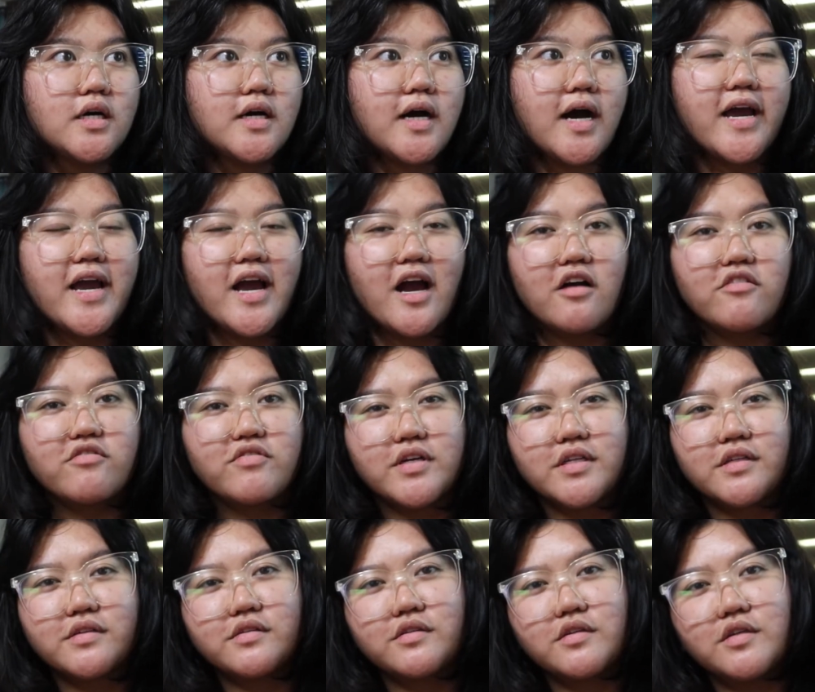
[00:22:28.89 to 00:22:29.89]
I have
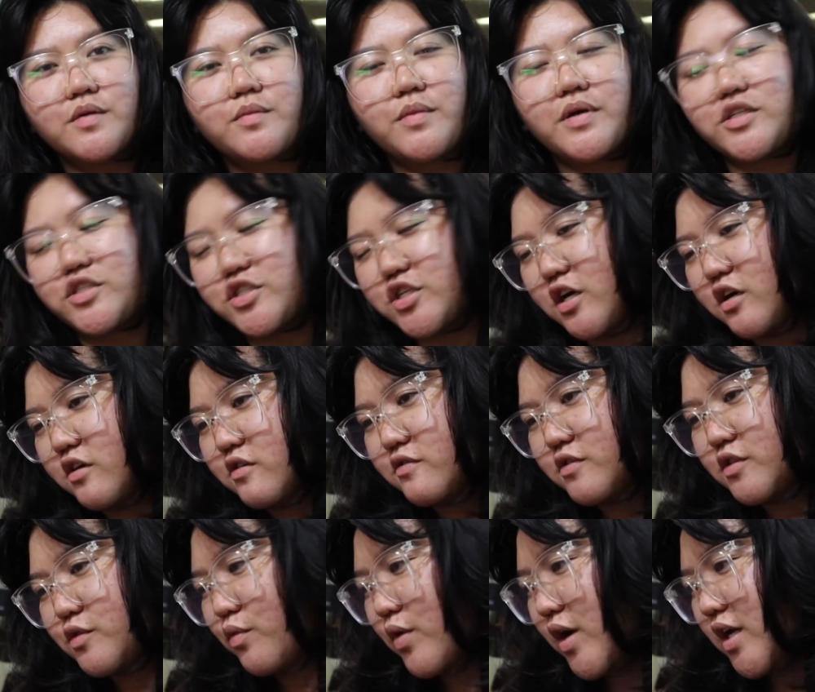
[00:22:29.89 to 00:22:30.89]
it in my
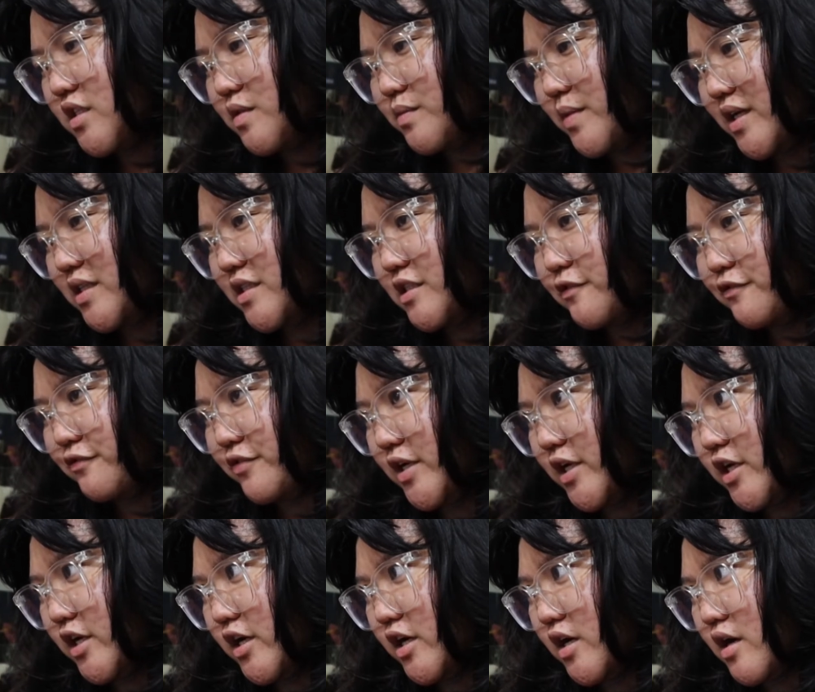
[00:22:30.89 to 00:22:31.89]
shelves, The Wise Man's
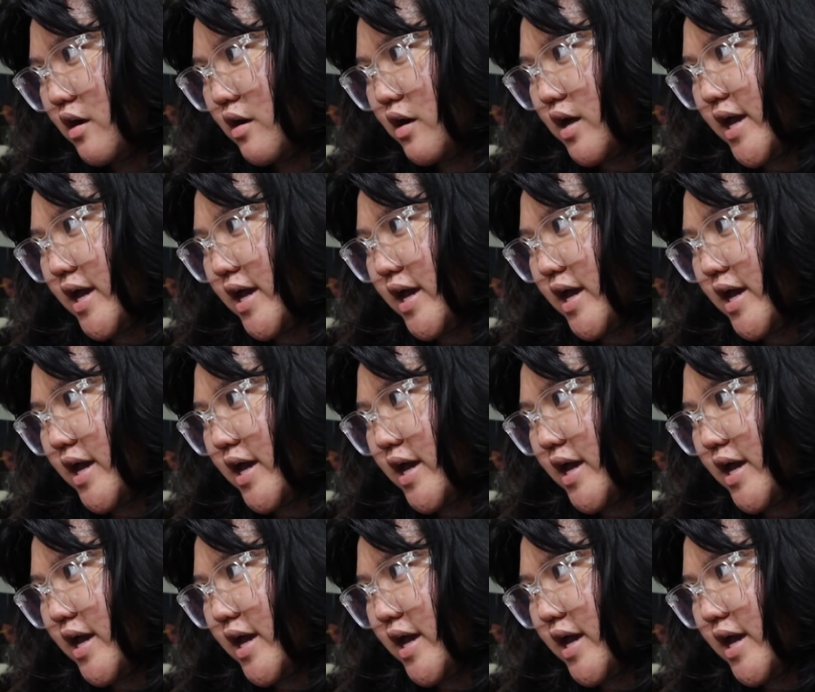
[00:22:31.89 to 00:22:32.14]
Fear,